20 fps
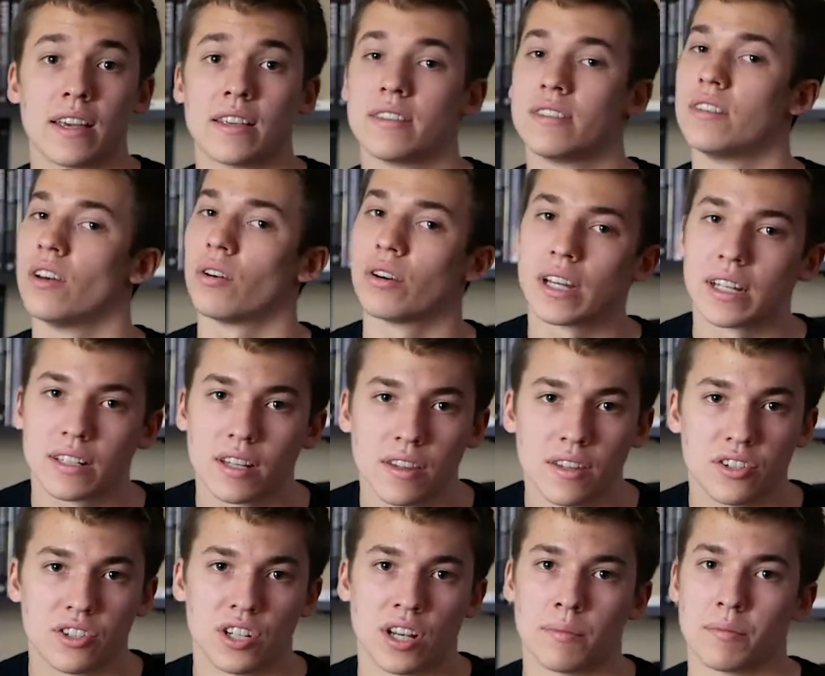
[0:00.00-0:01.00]
still get to
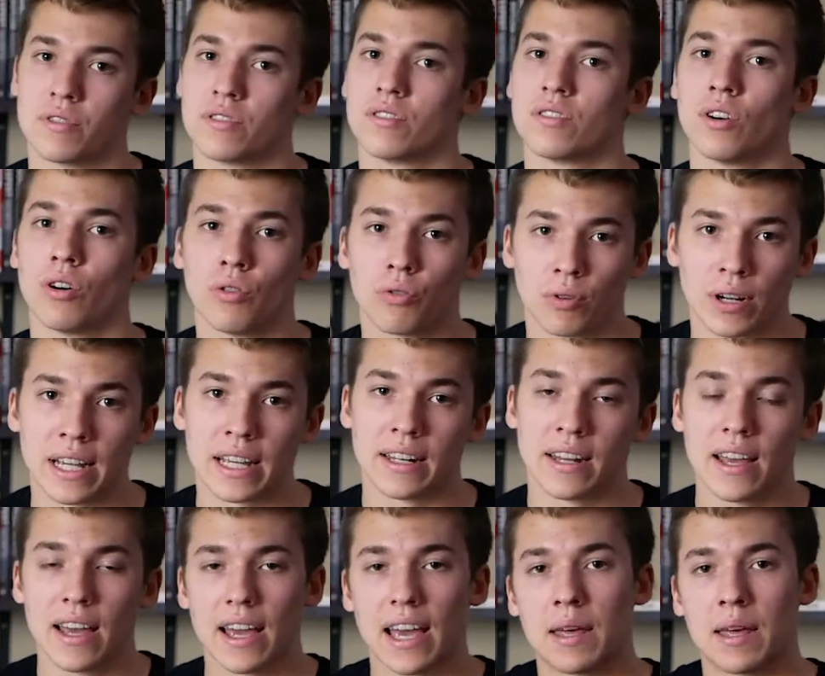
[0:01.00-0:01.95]
the gym, still read,